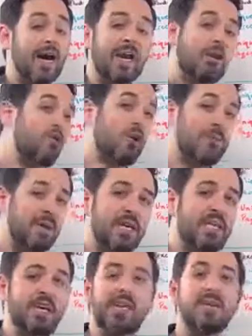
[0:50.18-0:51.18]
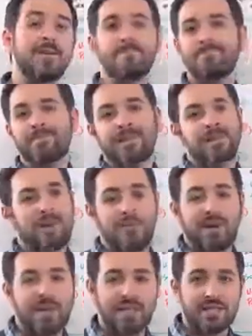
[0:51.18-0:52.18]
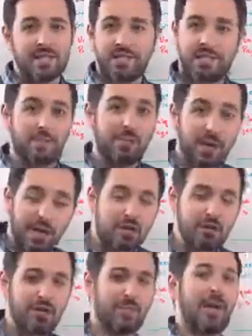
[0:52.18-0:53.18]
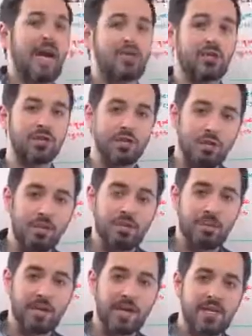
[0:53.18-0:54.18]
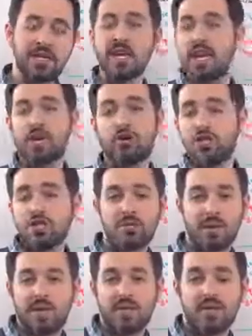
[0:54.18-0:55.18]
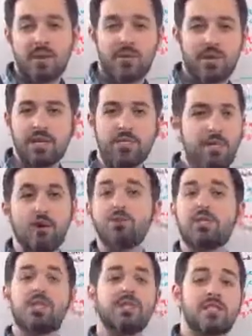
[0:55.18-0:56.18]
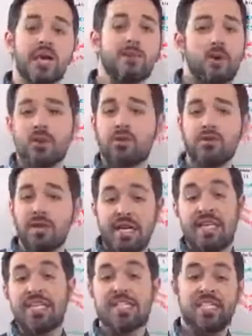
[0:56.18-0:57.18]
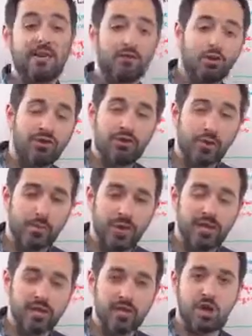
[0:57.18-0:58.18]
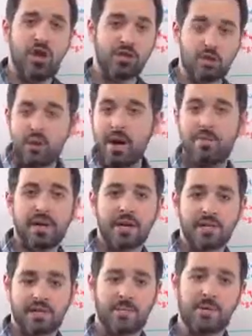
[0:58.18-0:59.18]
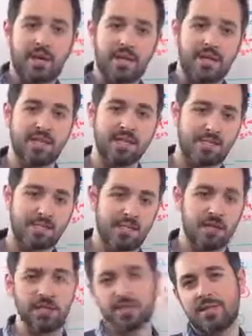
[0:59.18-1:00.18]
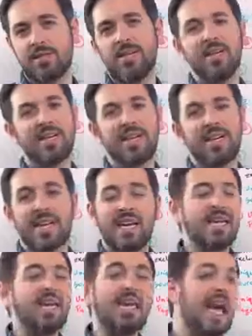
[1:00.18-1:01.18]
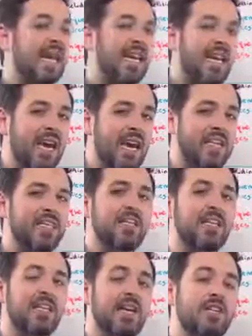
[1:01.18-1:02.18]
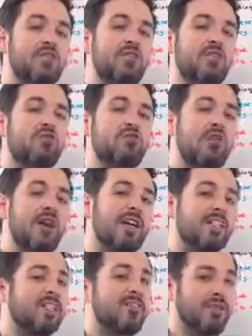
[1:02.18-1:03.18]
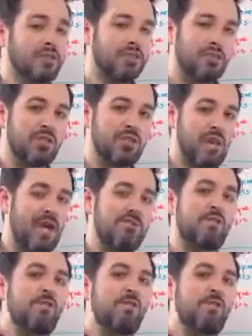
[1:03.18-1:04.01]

It could be that someone has done some plagiarism and actually stolen a piece. It could just be that someone is posting the same article in several different places on the web that accept content submissions. In any case, the engines are trying to filter this type